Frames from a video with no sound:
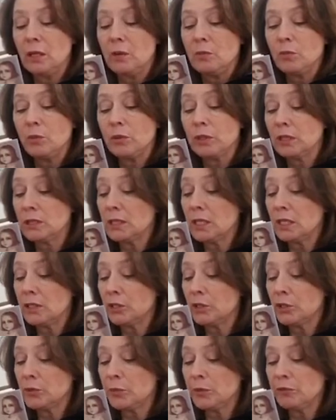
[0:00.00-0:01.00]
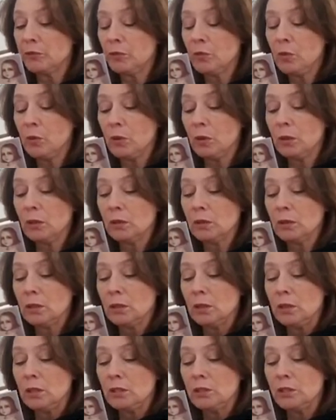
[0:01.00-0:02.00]
More than 10 years before,
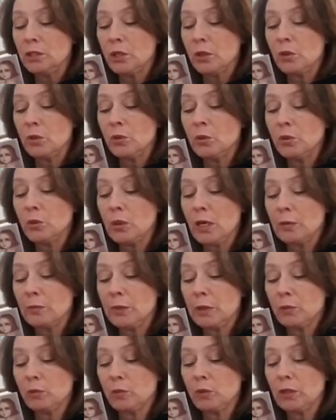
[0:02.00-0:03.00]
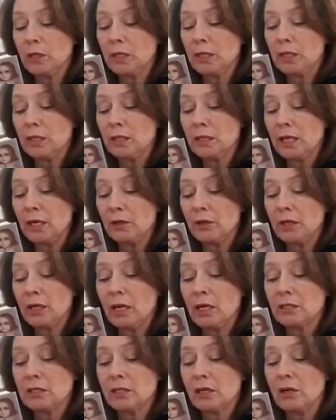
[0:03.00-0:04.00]
Joe, who had been working in the area
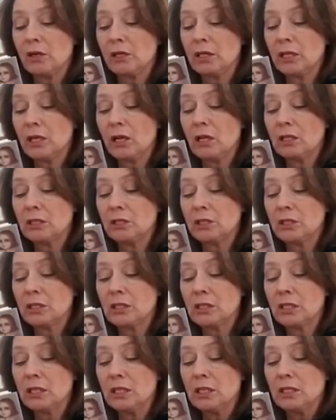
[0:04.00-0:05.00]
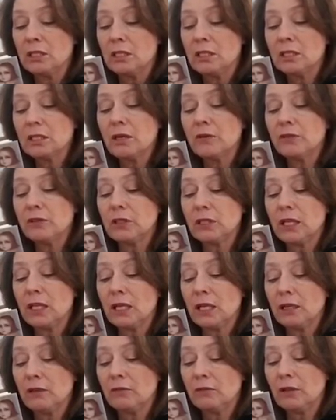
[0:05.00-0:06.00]
as an archaeologist, discovered the
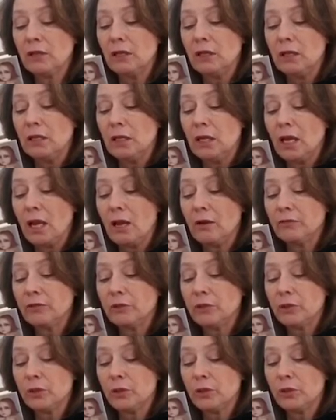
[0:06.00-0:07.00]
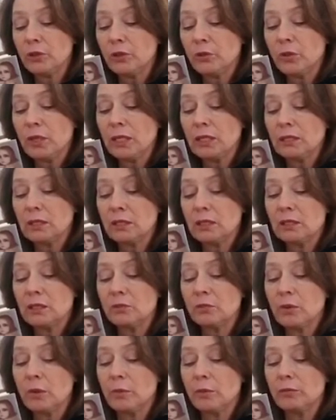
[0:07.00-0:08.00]
cave after an earthquake cleared the
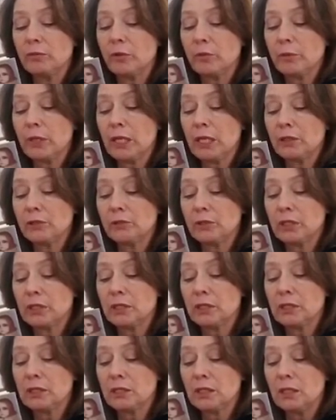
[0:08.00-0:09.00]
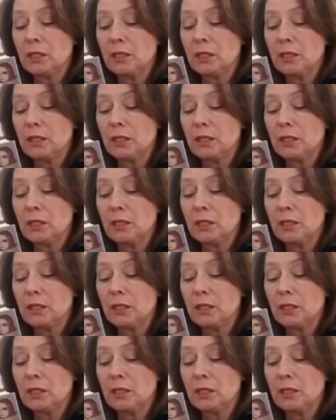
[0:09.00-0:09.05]
rubble from the entrance.